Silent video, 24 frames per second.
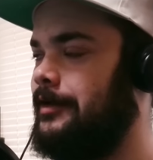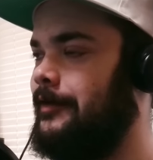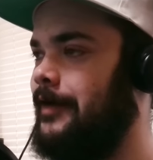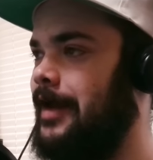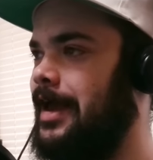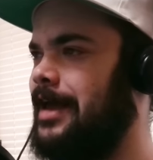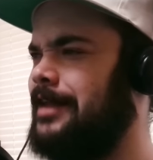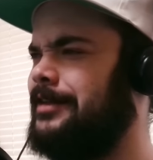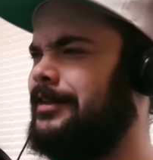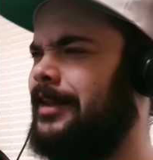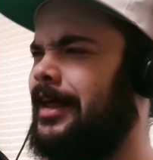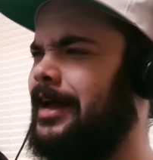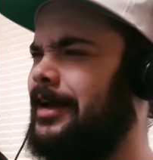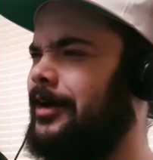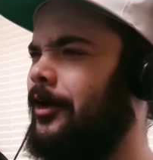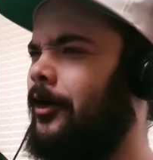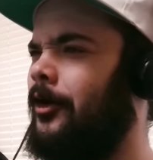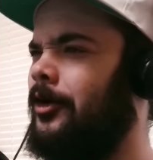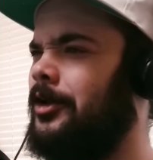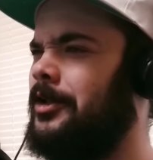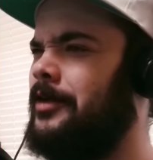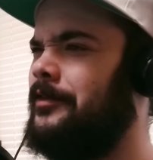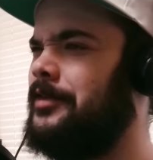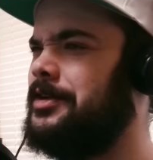and like
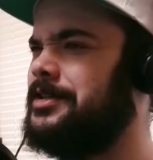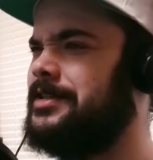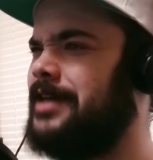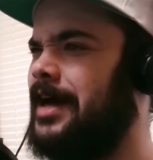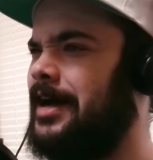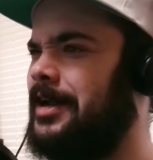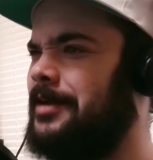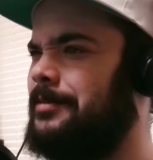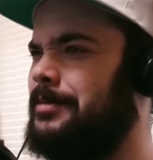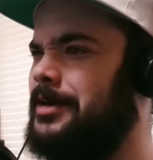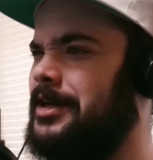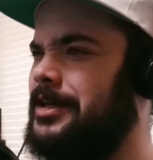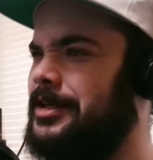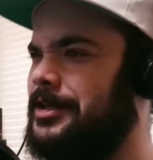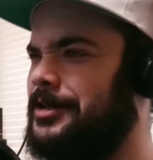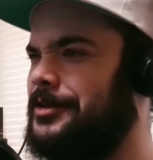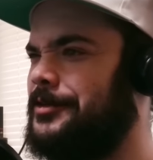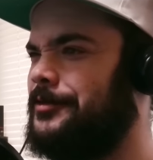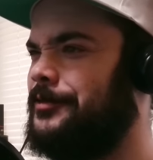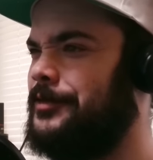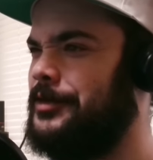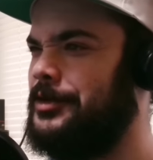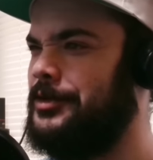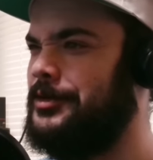all of us kind of being
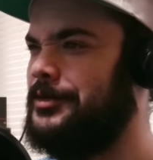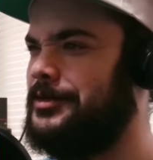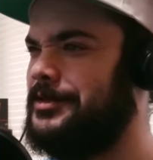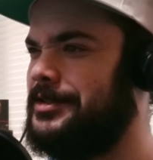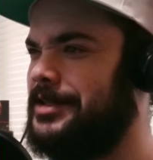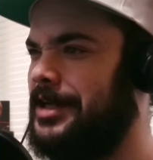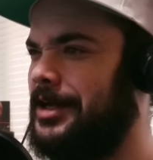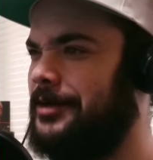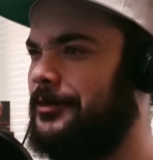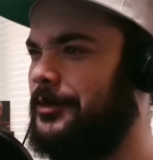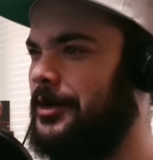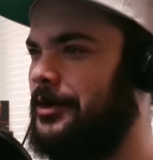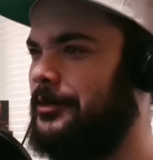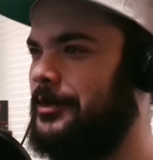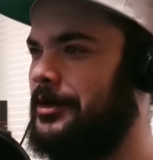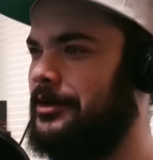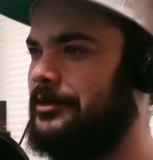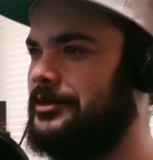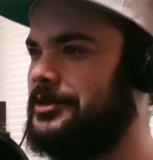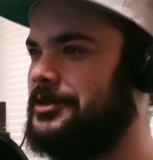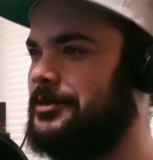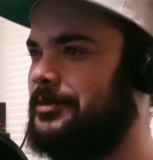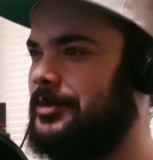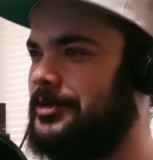confused on what we
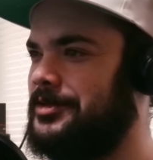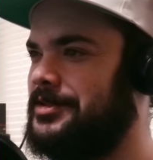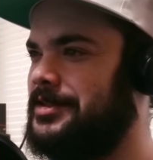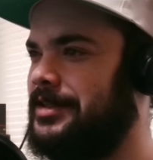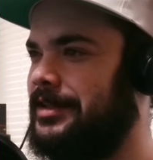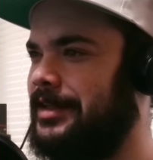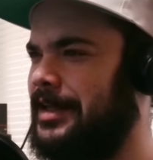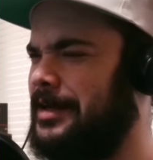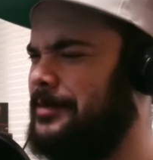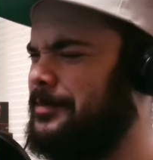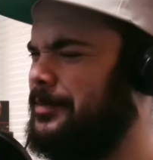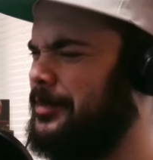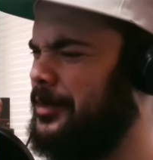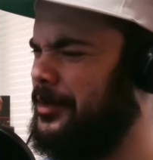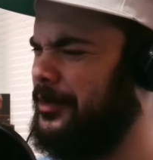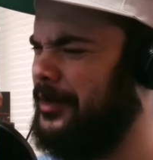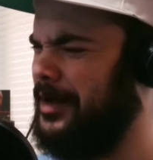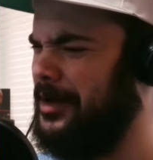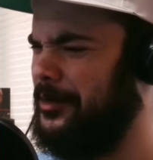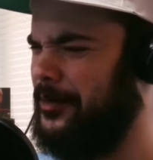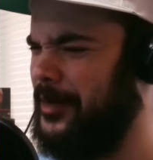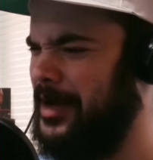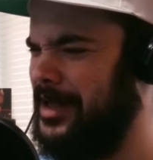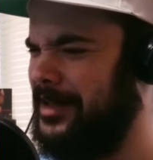were supposed to like, but
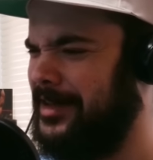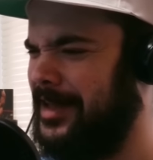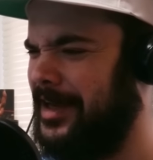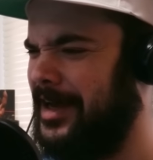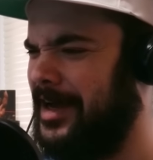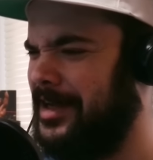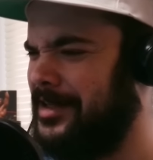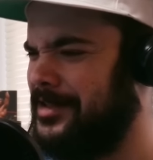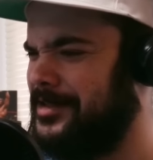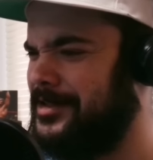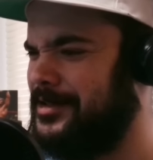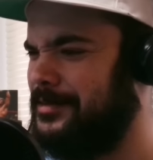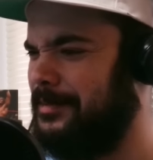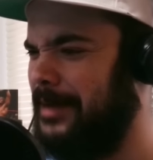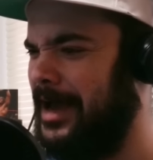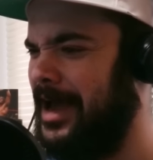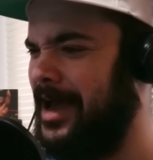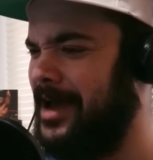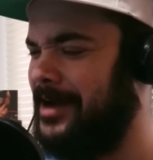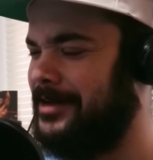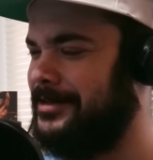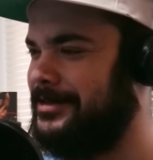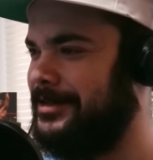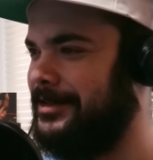like, wait, they got
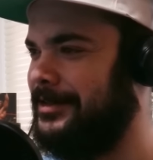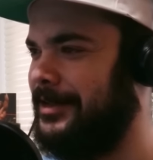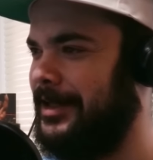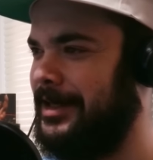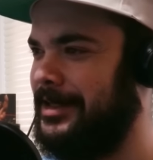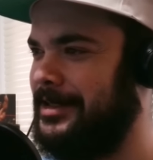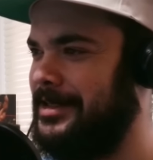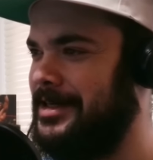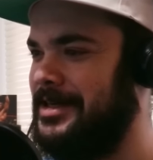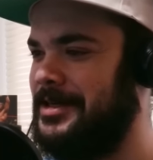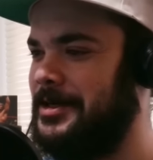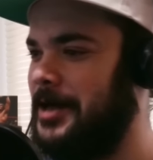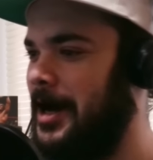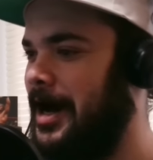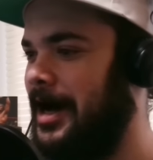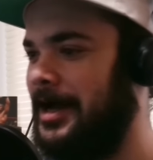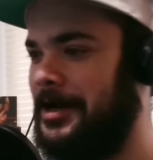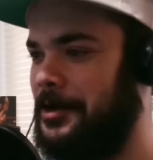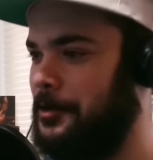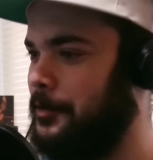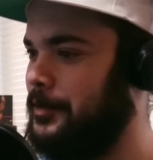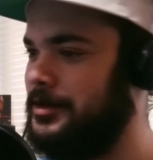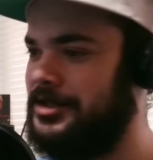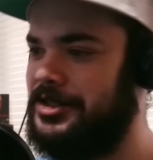smacked and like he
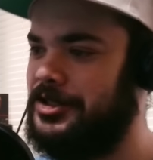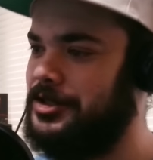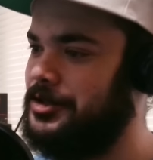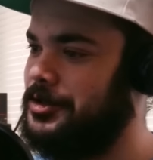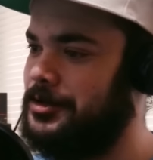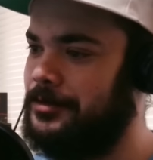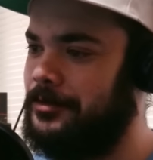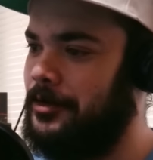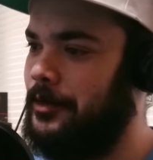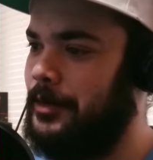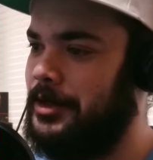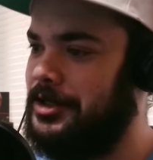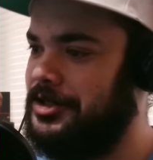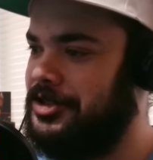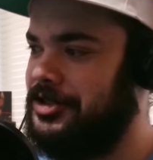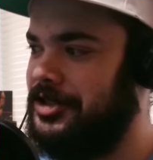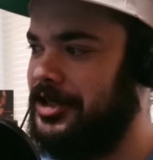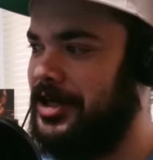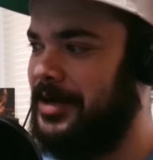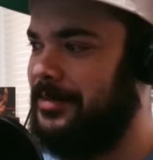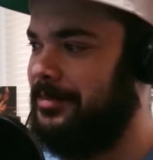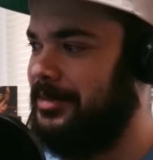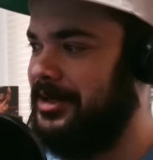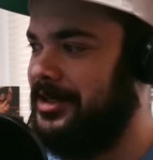kind of was just throwing
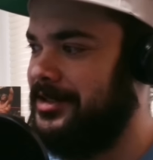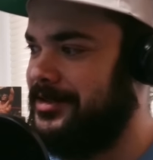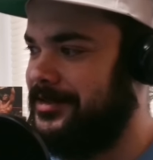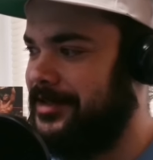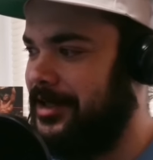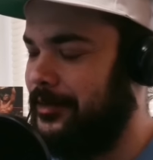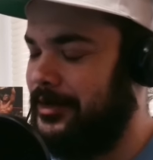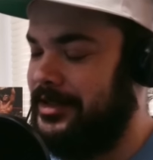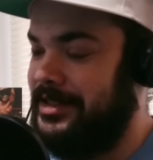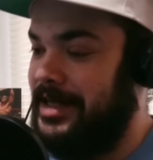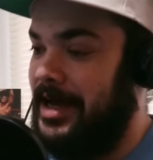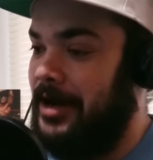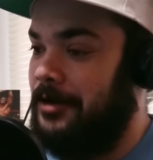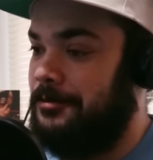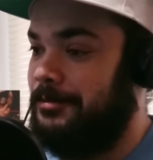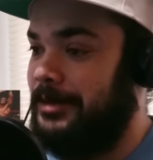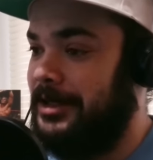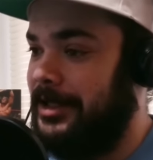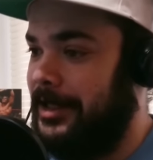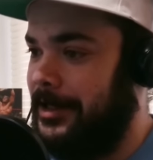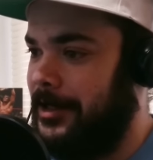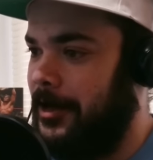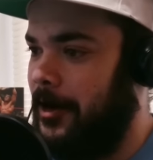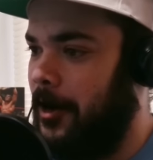shit up because they were down
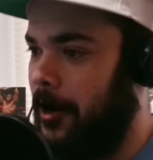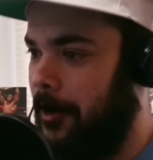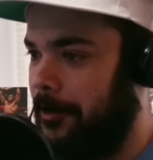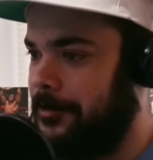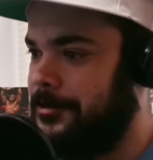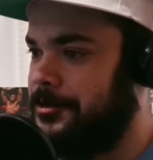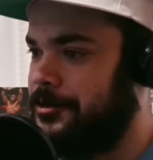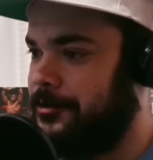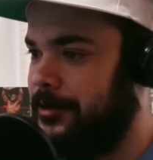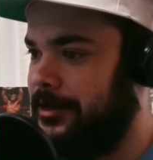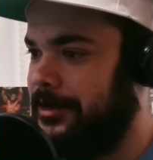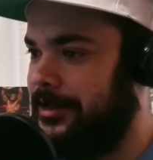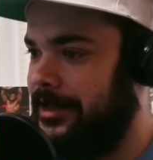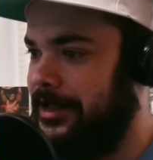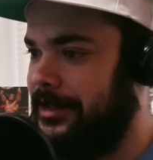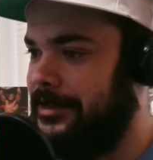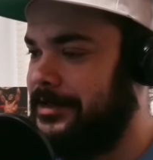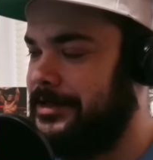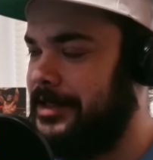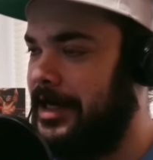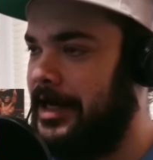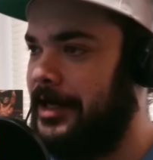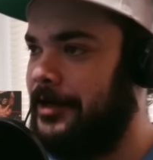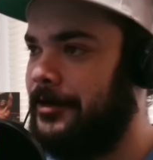by like 100 the
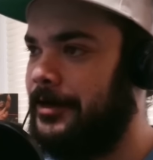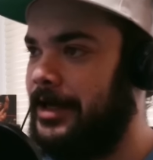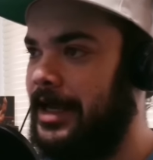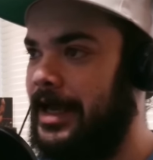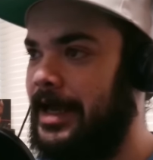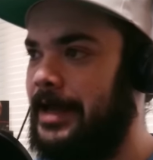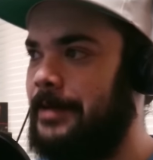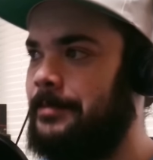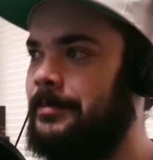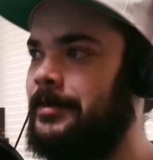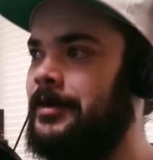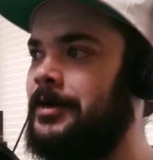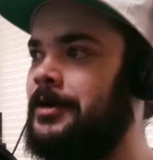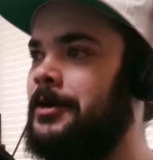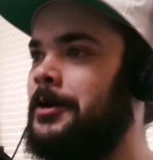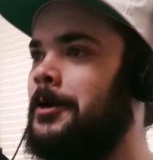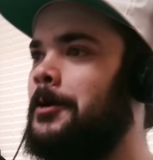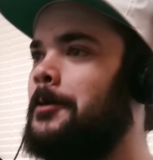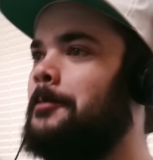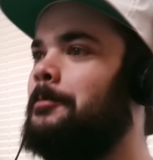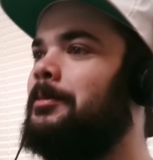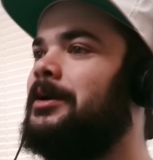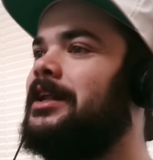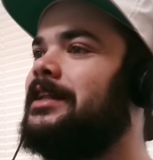entire game.
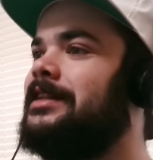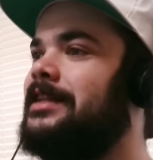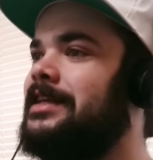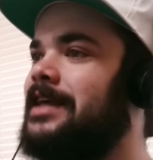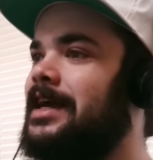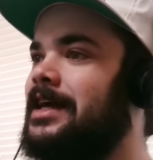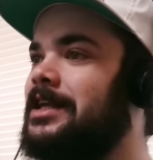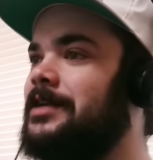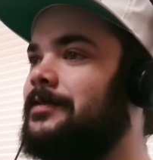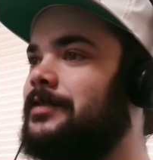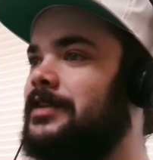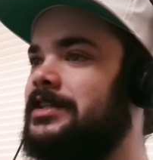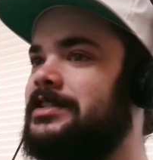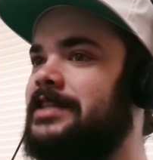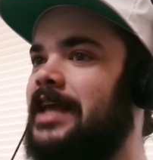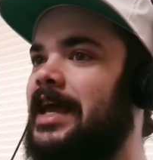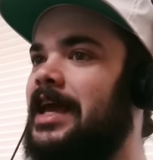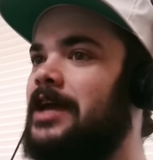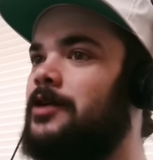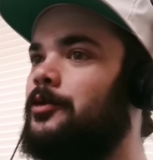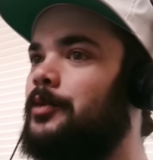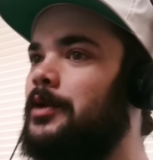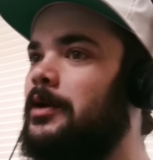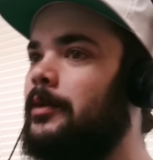But at the end of the
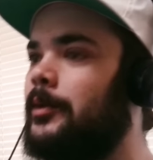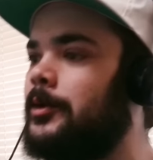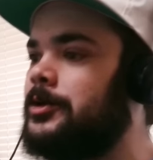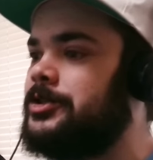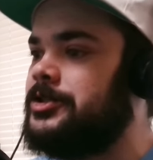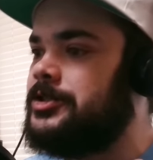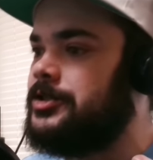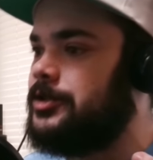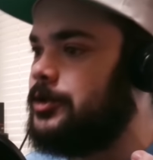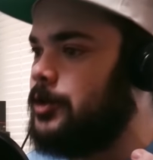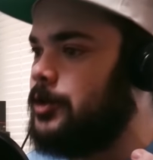day, we were just